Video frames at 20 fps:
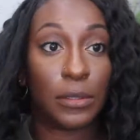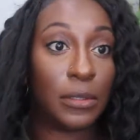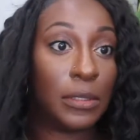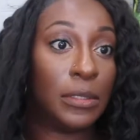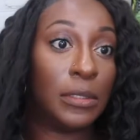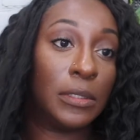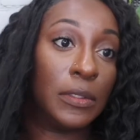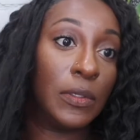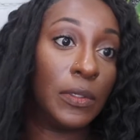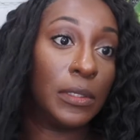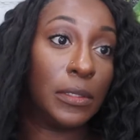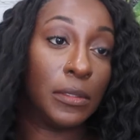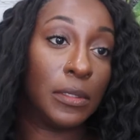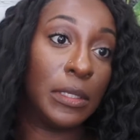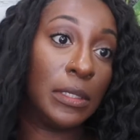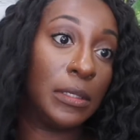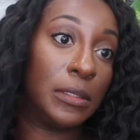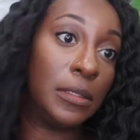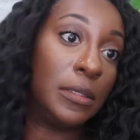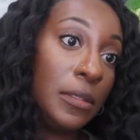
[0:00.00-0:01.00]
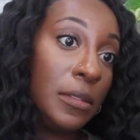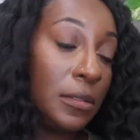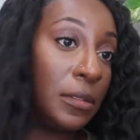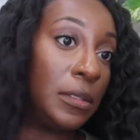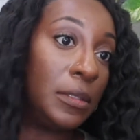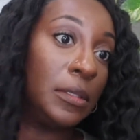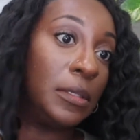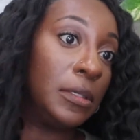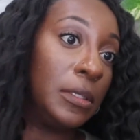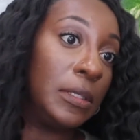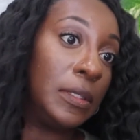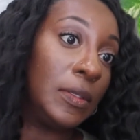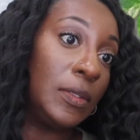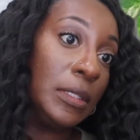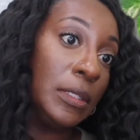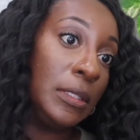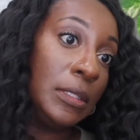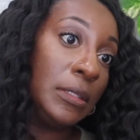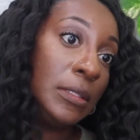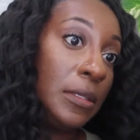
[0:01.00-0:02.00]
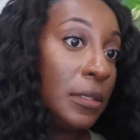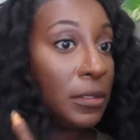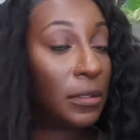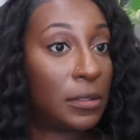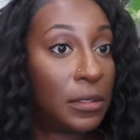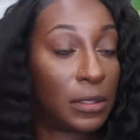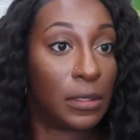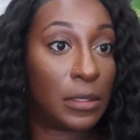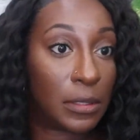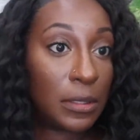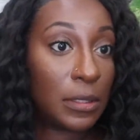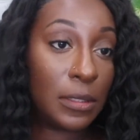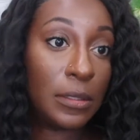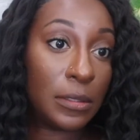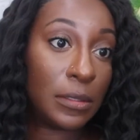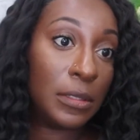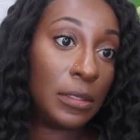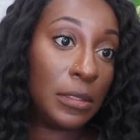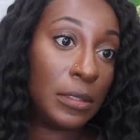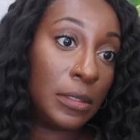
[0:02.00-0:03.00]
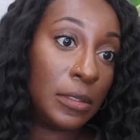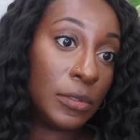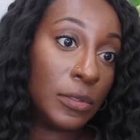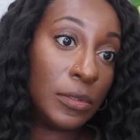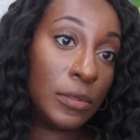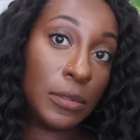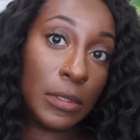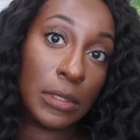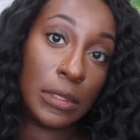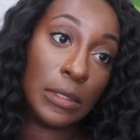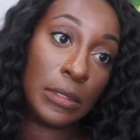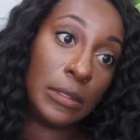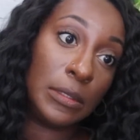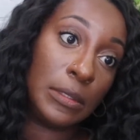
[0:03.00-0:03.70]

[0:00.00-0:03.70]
did not cut it before I installed it. So I'm just gonna go in